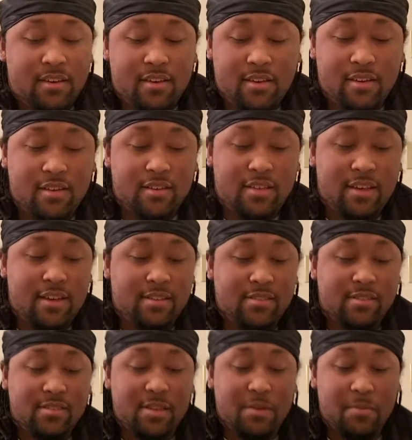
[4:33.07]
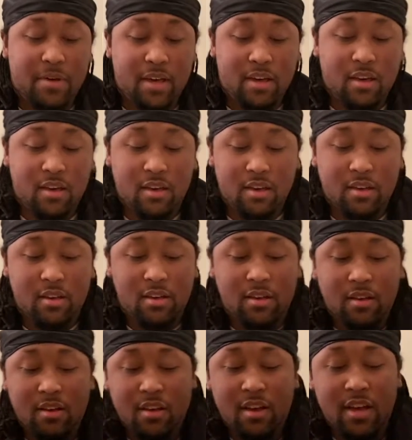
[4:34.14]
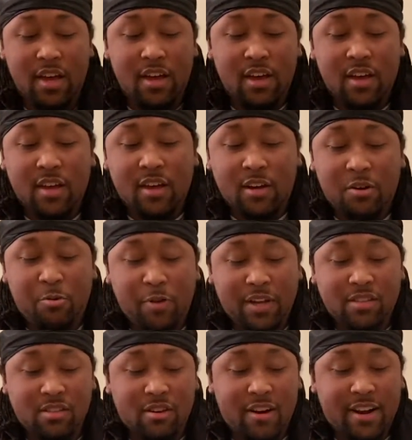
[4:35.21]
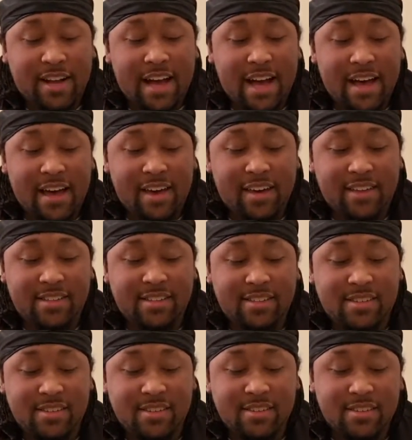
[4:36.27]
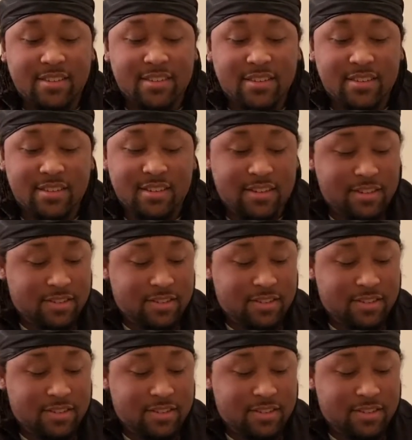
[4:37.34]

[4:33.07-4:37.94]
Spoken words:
And then some quick start guides, you know.